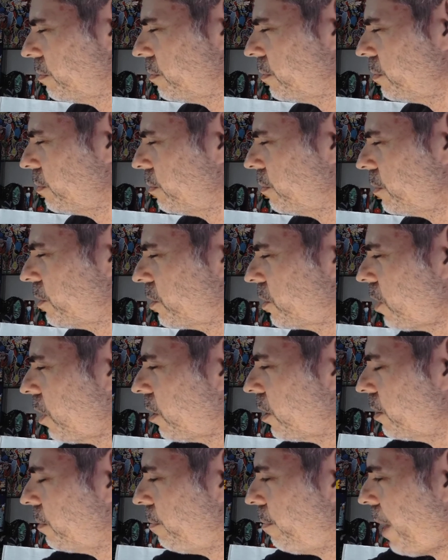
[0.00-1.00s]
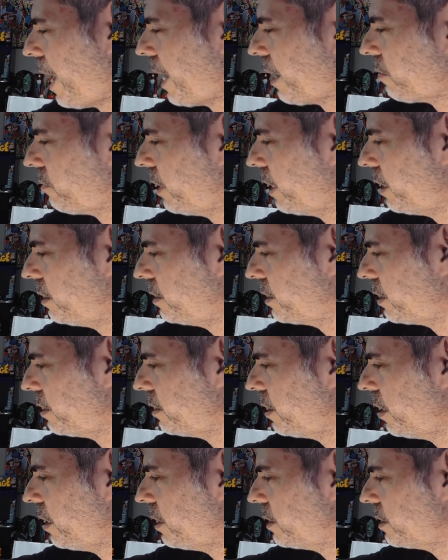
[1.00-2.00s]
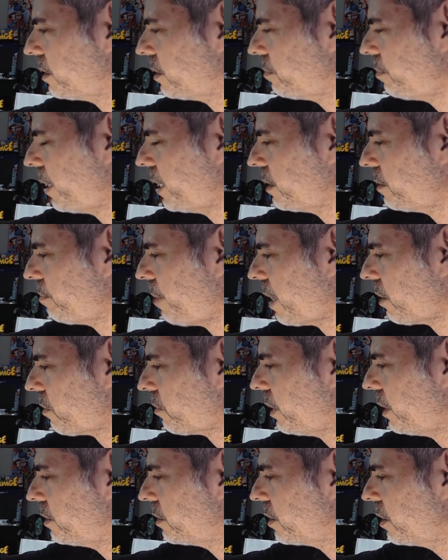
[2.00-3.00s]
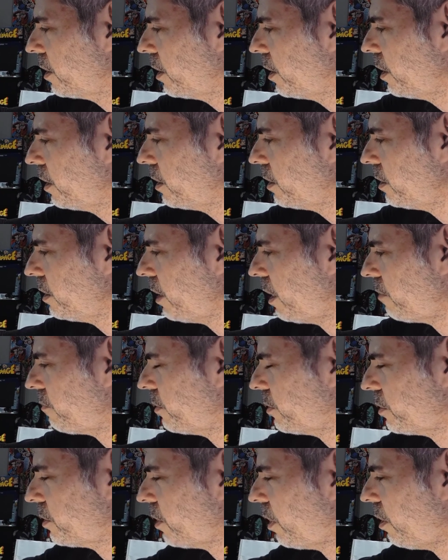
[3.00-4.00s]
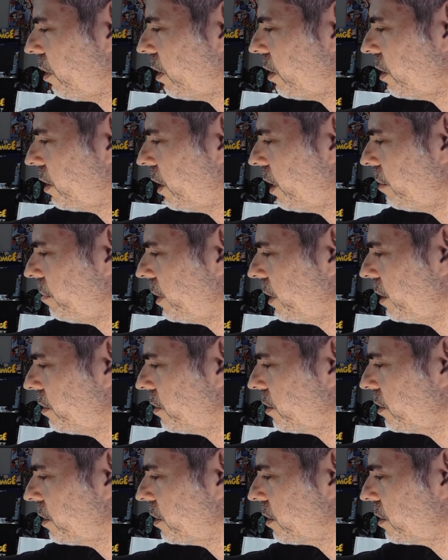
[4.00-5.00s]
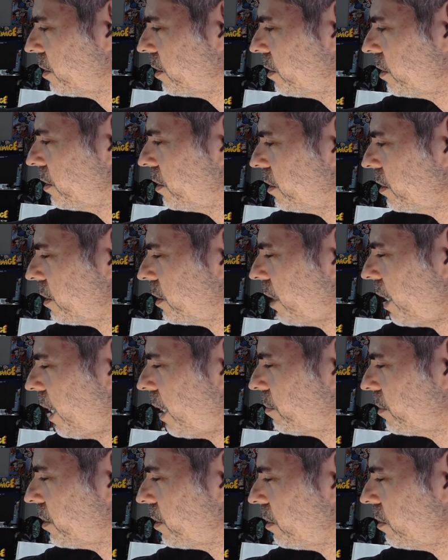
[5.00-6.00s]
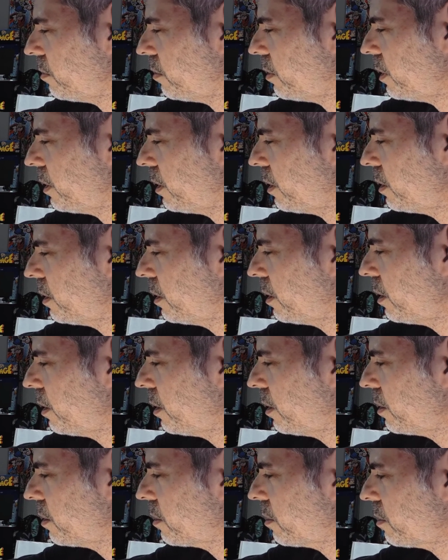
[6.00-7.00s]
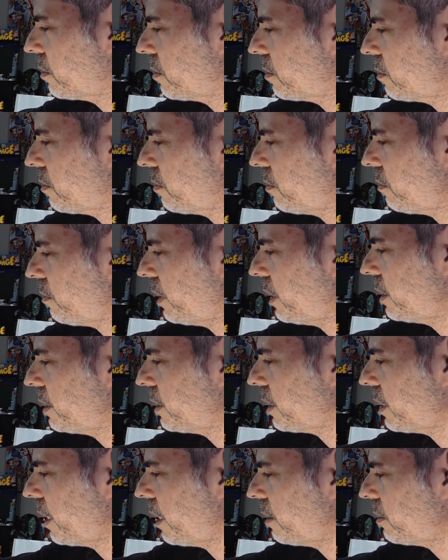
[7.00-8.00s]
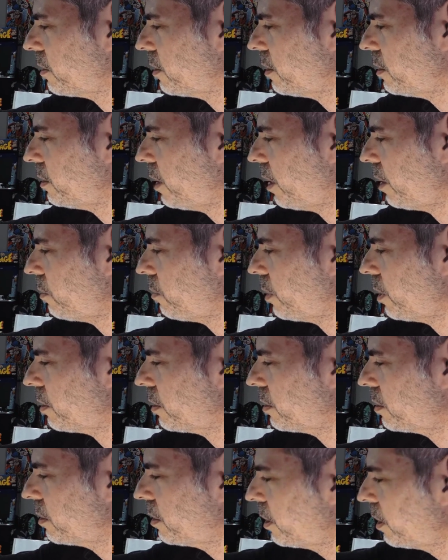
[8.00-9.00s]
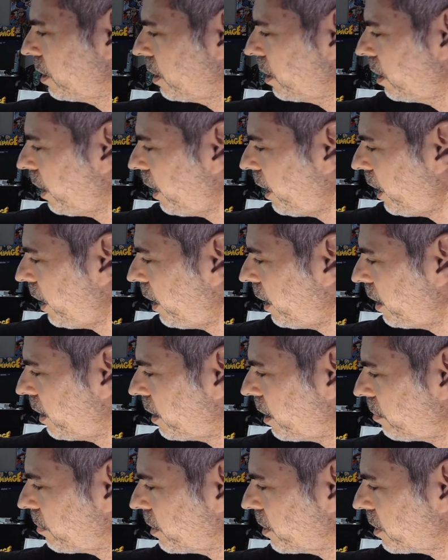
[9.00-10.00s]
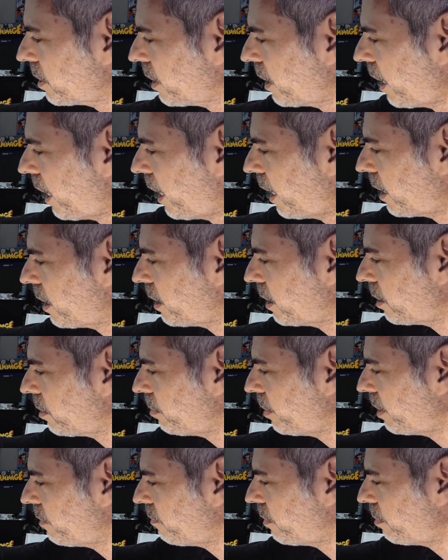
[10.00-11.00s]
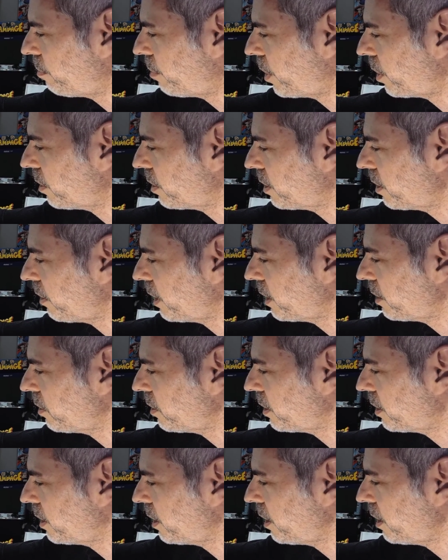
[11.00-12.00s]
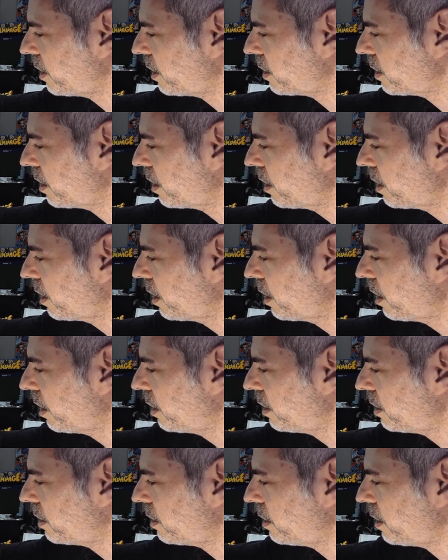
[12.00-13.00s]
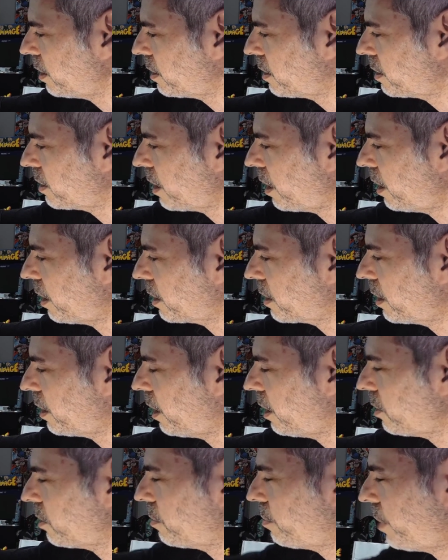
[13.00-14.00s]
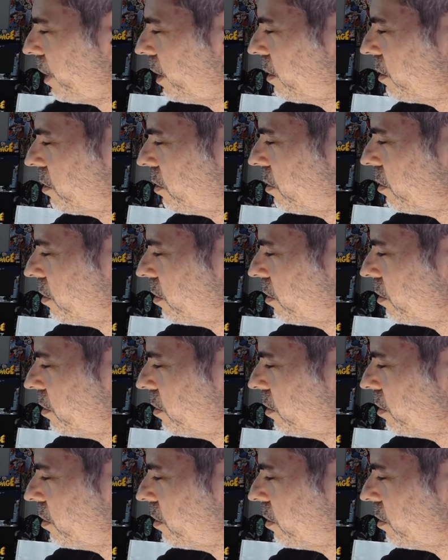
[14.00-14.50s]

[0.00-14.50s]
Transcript: starred backgrounds and space backgrounds you ever saw. I mean, it's just absolutely crazy how good they were. And I'm just going to add a little bit of a burst here. As you can see, this color pencil